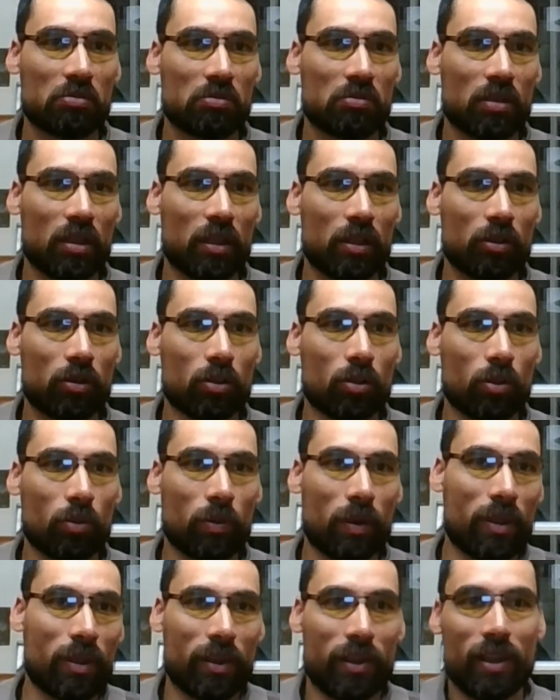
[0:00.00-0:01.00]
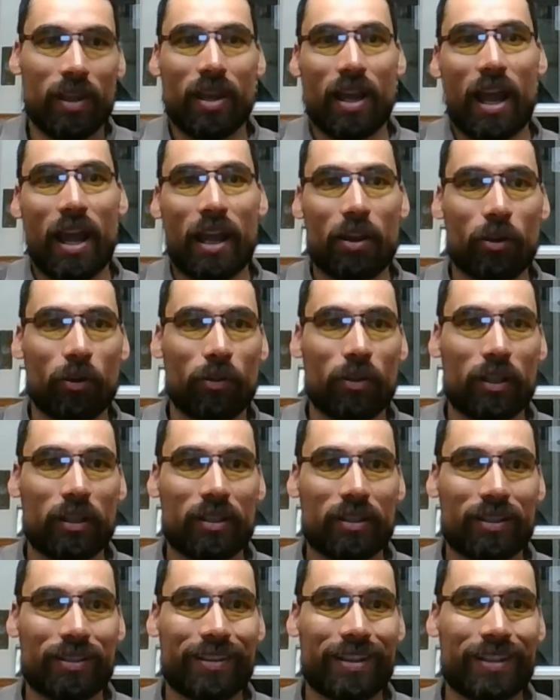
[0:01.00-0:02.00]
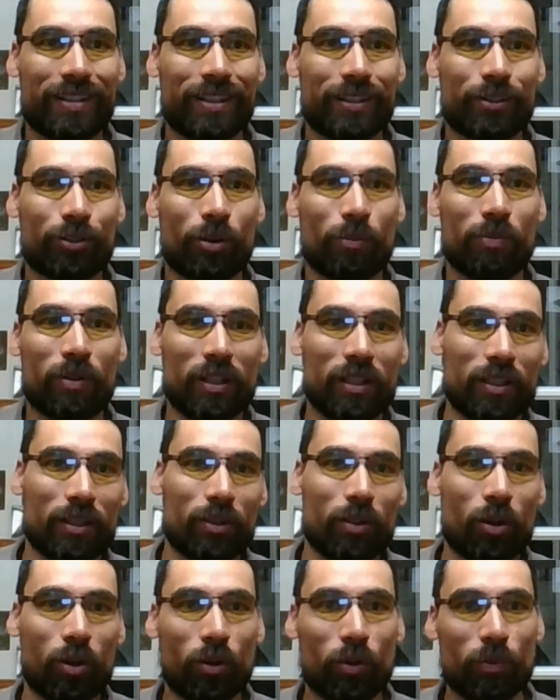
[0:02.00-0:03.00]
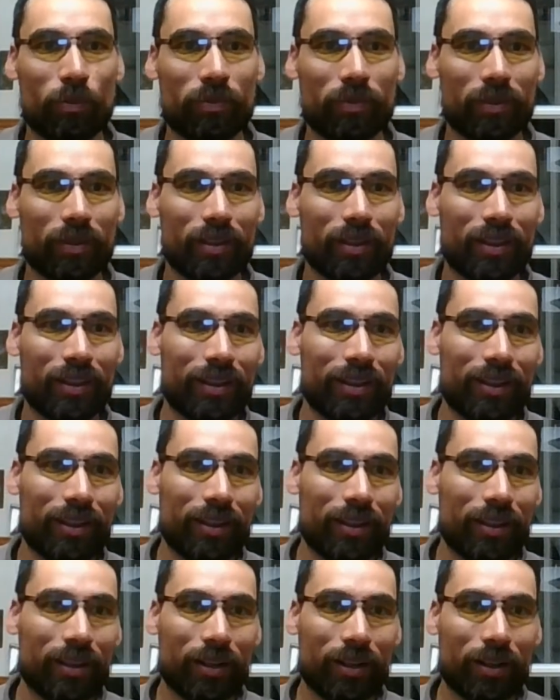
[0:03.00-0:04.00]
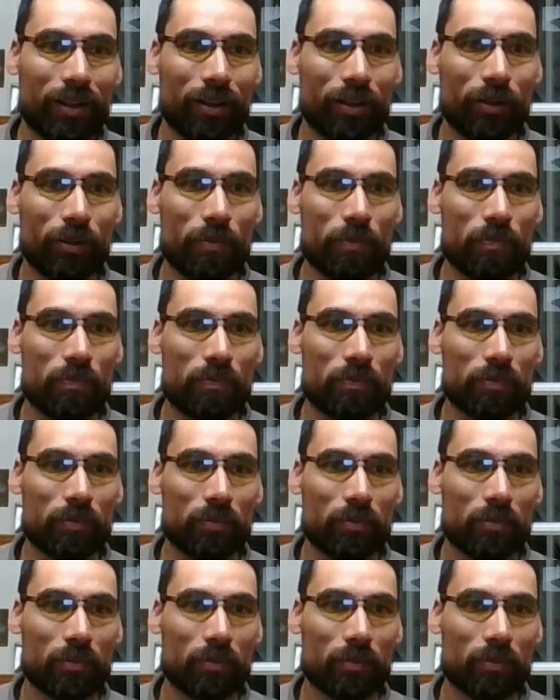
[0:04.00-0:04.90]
I don't know whether I know that this has completely no um,